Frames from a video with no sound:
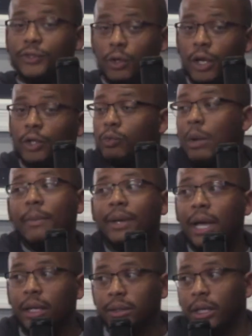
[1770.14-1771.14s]
so there's women
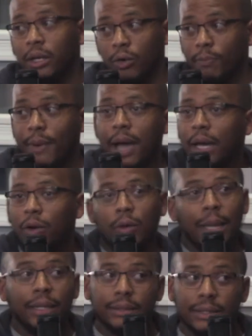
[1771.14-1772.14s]
out there who probably don't
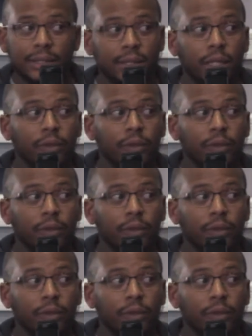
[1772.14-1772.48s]
like this shit